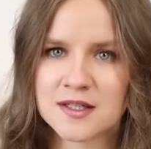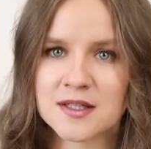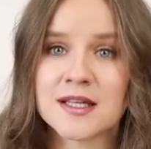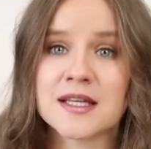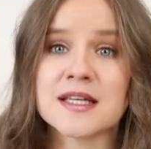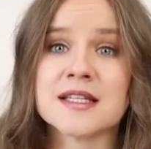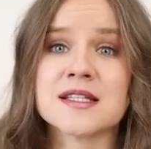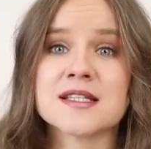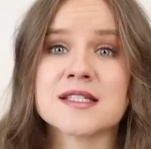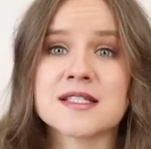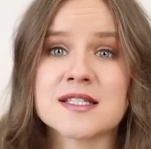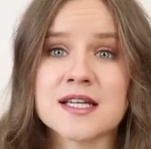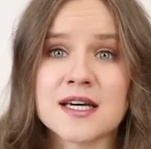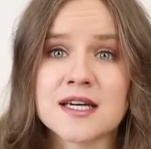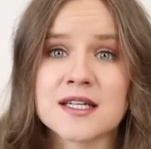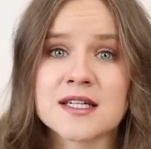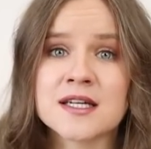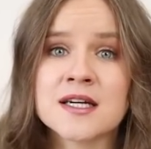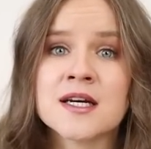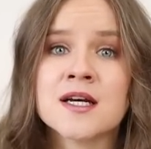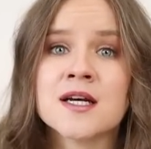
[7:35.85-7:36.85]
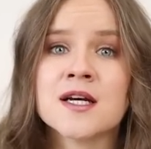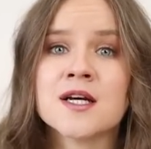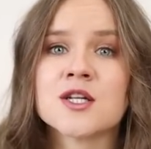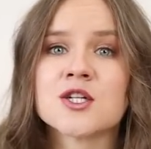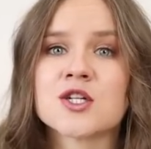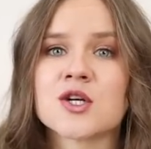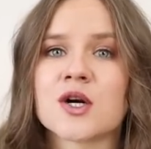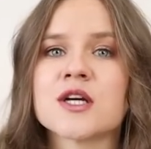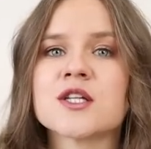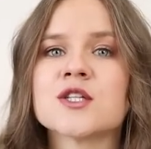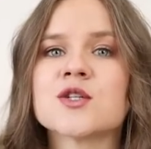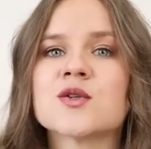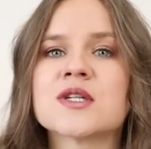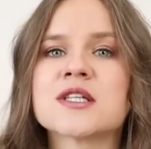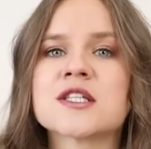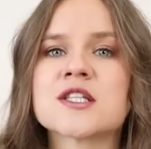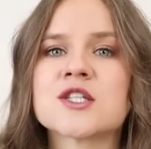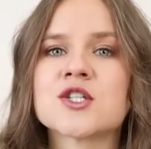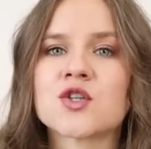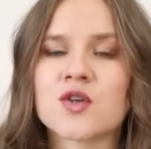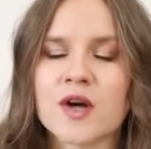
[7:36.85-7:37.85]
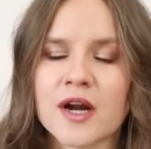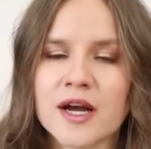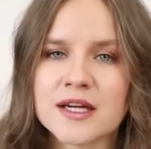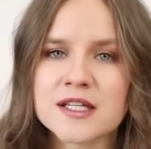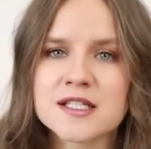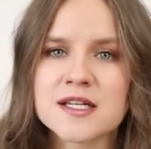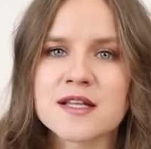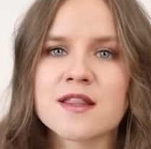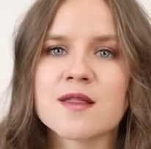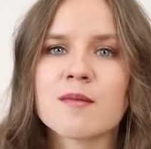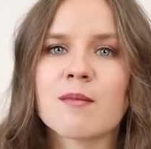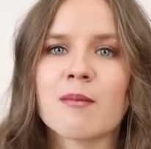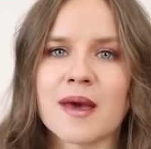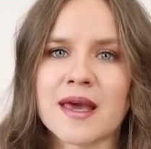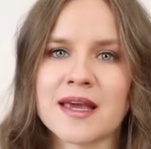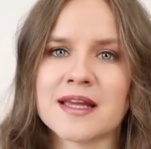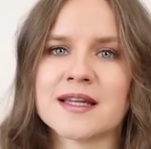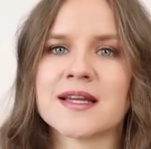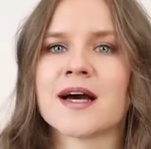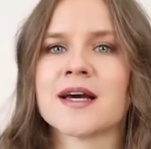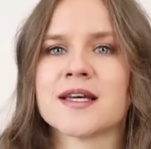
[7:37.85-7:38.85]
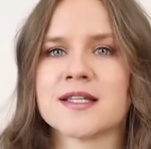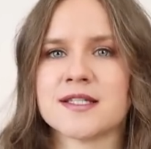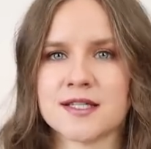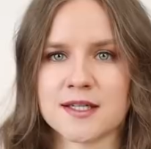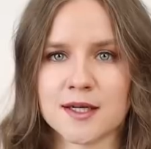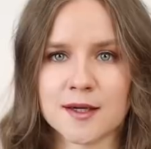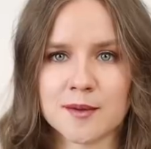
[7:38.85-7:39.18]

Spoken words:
Instead, try to extract the main idea.